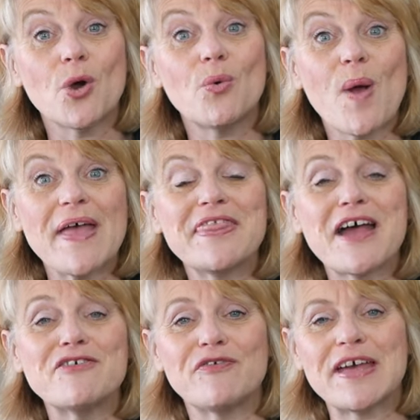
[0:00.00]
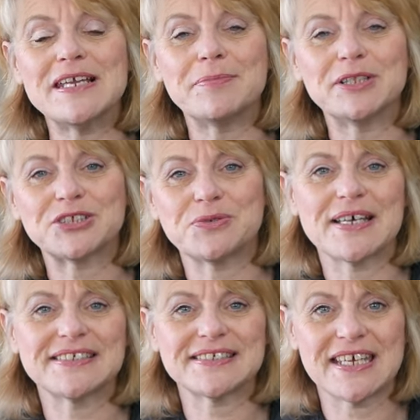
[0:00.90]
when they're available to
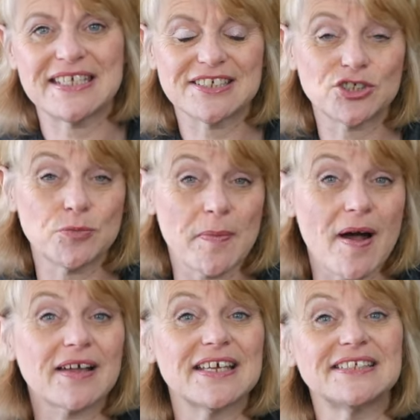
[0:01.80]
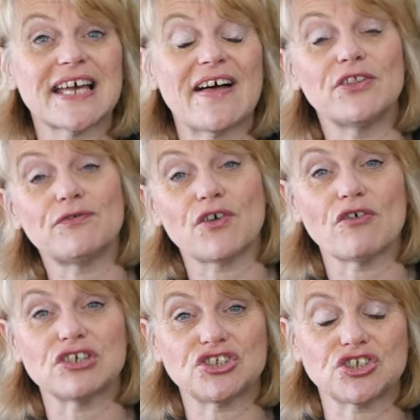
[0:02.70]
us in the supermarkets and the
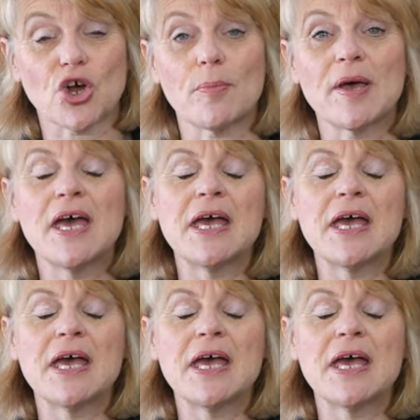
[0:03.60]
florist shop